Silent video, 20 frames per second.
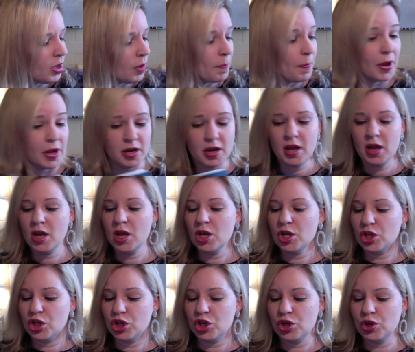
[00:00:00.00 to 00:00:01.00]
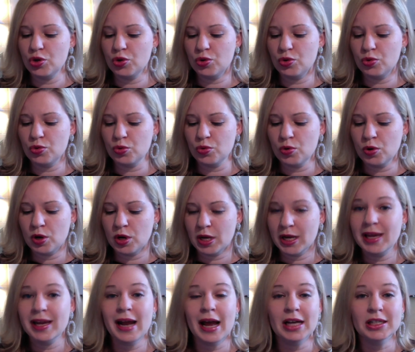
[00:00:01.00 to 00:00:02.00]
But you
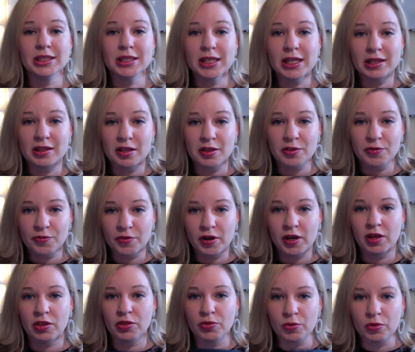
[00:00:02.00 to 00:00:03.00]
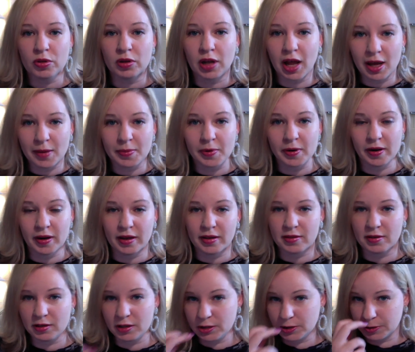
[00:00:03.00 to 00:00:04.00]
can actually get this free through the library as a
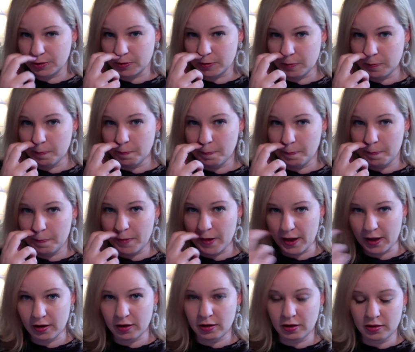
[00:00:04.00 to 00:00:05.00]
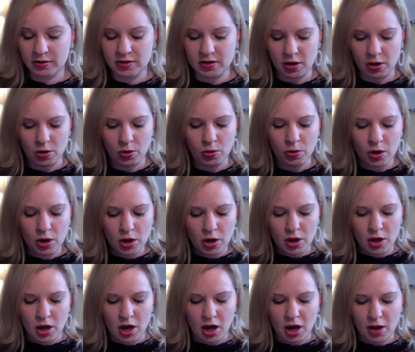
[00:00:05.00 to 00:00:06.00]
digital thing. So
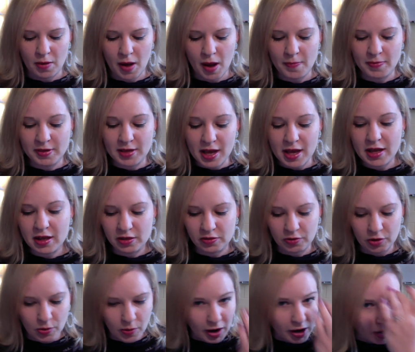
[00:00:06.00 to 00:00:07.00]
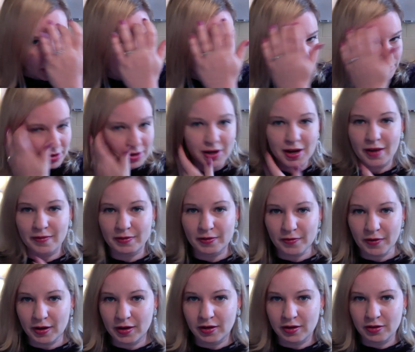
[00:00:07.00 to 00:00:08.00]
I'm saying it's required because you're going to have to
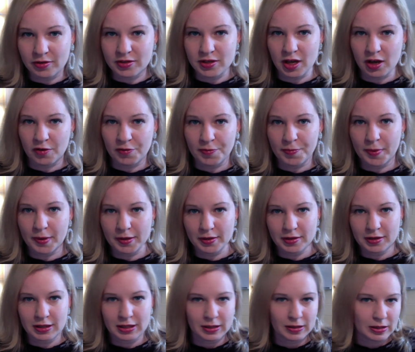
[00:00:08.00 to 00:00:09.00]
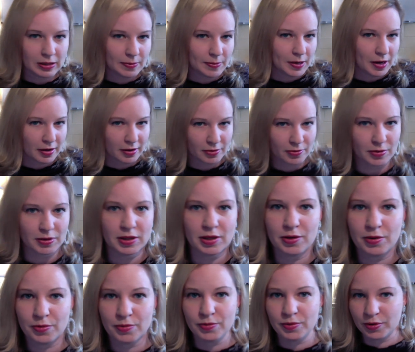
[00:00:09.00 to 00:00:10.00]
find it yourself. But to be honest with
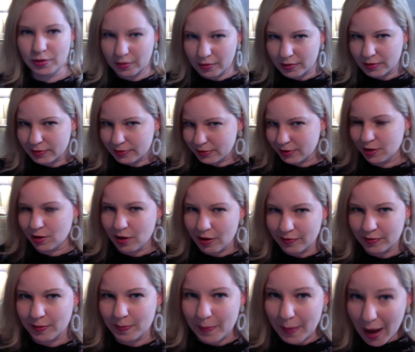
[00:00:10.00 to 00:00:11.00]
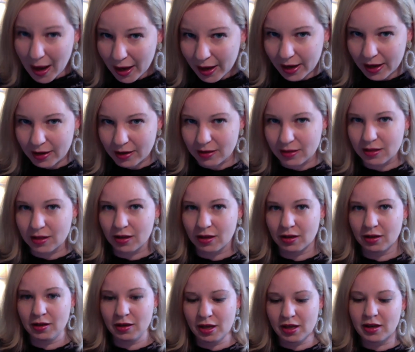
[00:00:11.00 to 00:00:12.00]
you, you don't have to buy anything
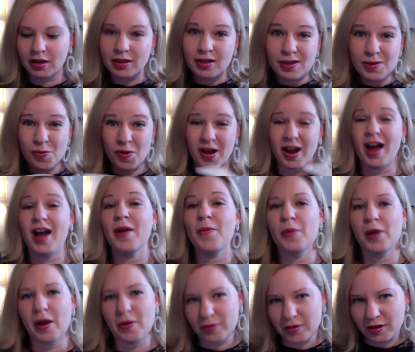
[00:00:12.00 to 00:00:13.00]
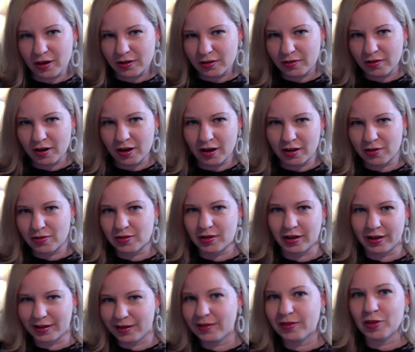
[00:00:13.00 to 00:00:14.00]
unless you want. When I was an undergrad, I used to
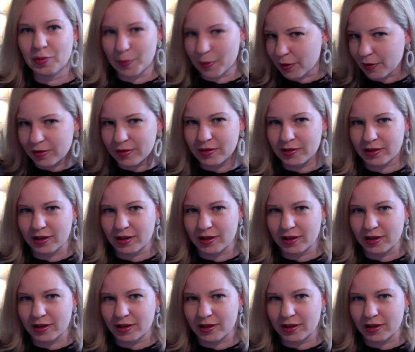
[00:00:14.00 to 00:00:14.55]
like the books.